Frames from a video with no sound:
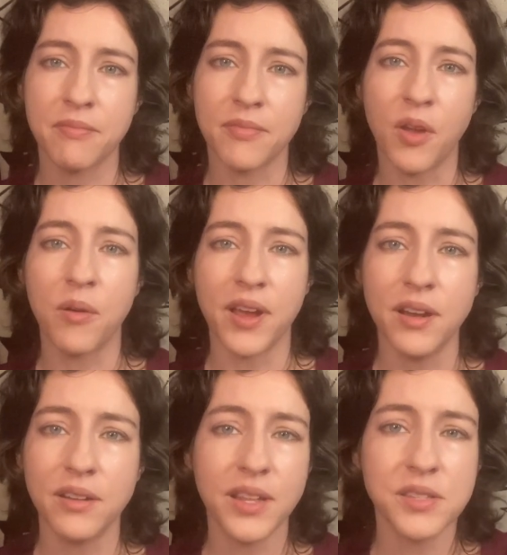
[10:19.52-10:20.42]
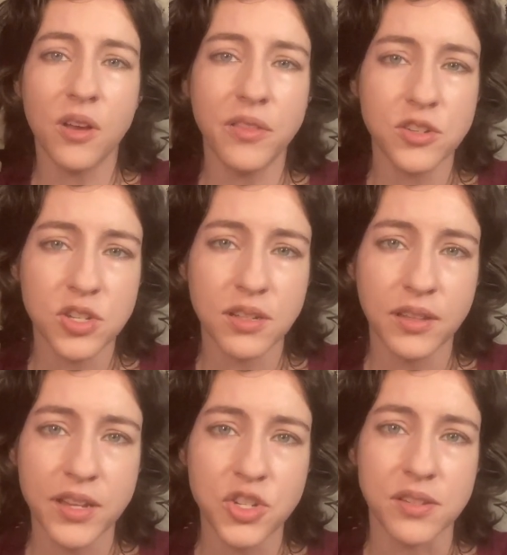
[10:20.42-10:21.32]
All right? And that's all that she
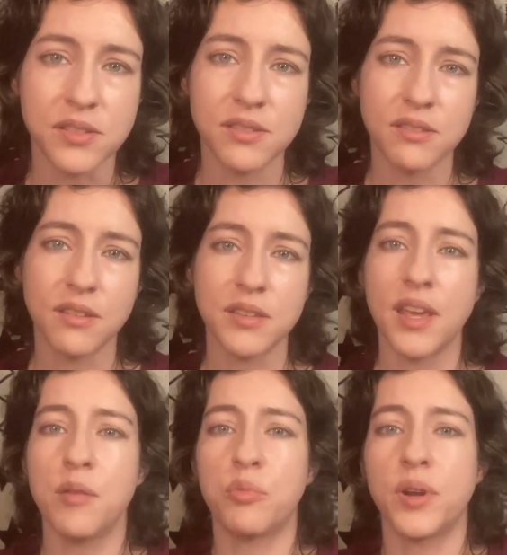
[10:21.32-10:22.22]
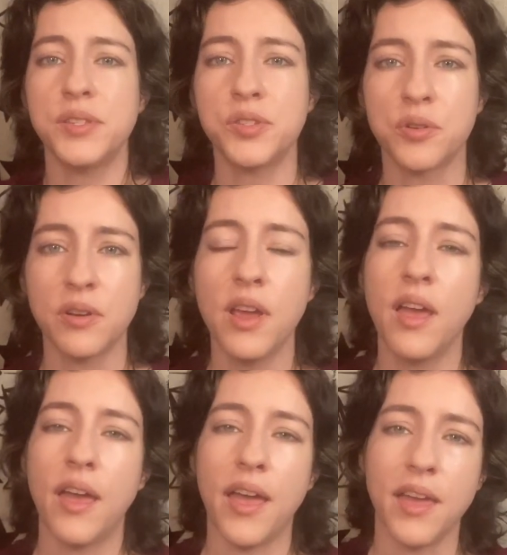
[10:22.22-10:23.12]
alleges, as I embraced her
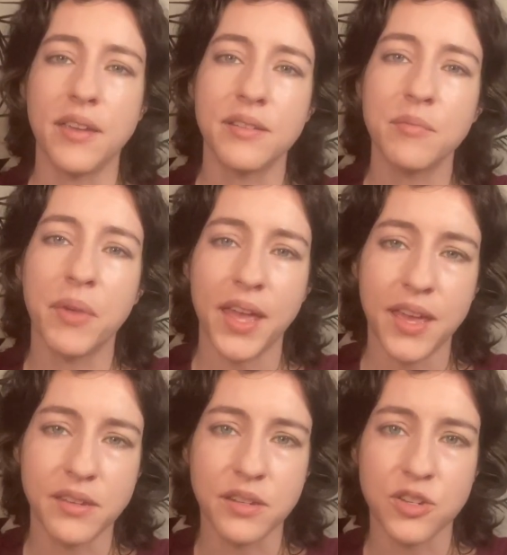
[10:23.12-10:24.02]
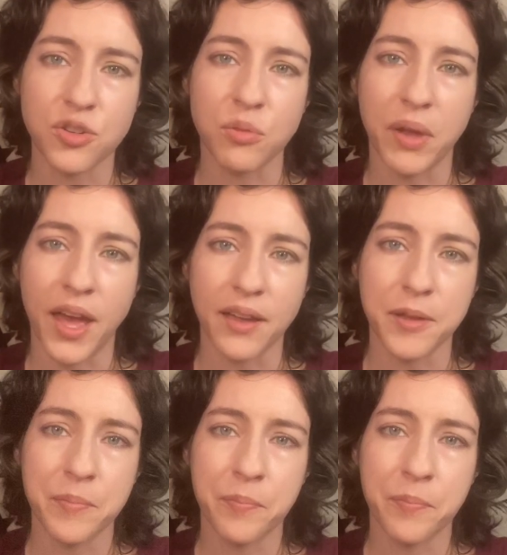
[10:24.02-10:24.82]
and my hand touched her back.